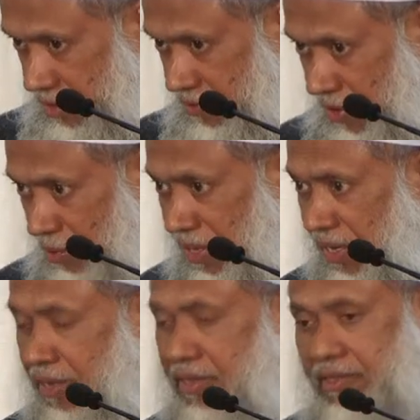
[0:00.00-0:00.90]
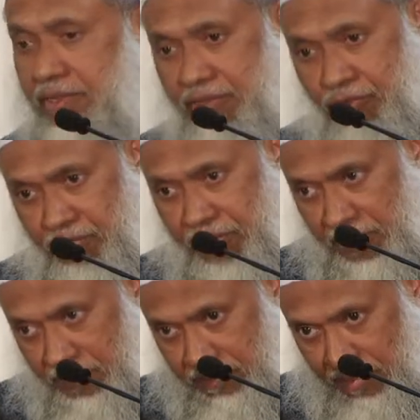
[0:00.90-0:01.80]
family, this could be
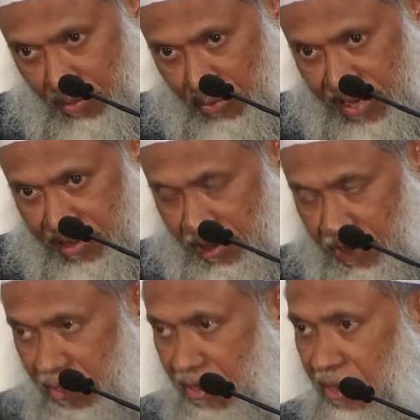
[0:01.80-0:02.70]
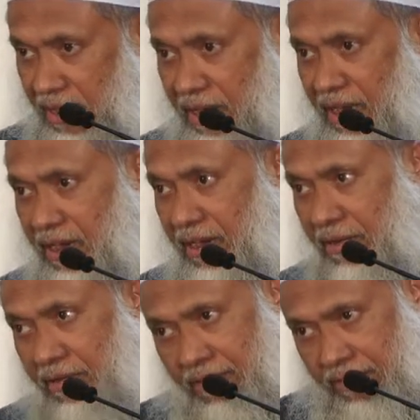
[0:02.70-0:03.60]
mm, a wider uh, uh,
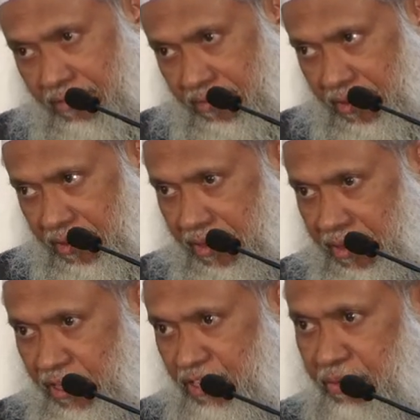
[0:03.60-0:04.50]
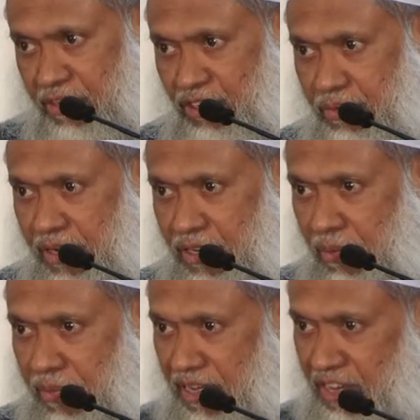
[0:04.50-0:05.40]
responsibility
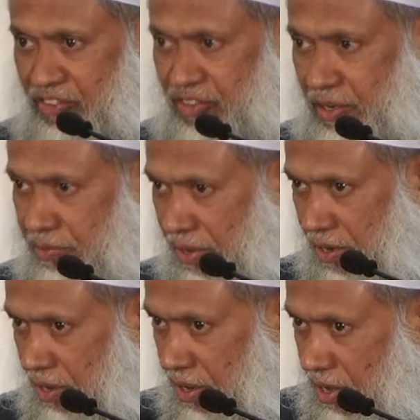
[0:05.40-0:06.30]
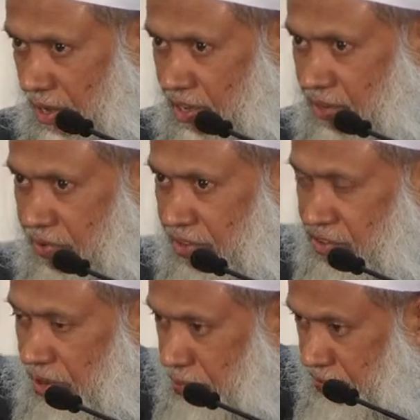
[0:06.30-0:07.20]
of leadership or uh, uh,
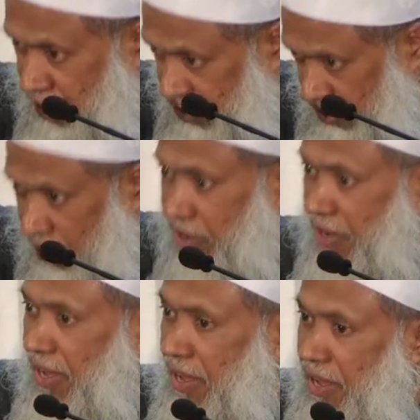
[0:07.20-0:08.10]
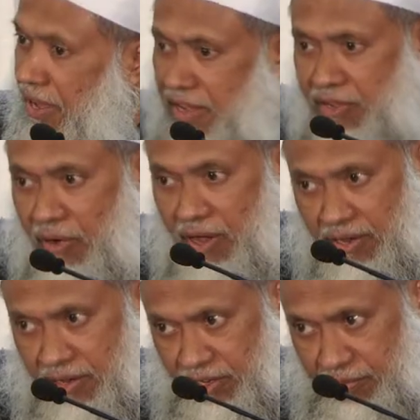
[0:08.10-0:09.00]
influential position. You are
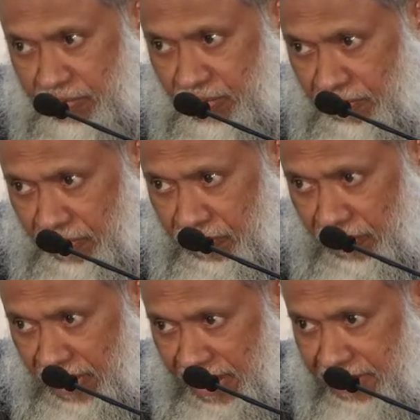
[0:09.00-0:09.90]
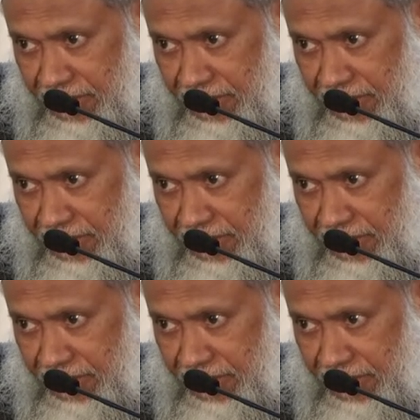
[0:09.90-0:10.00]
responsible for that.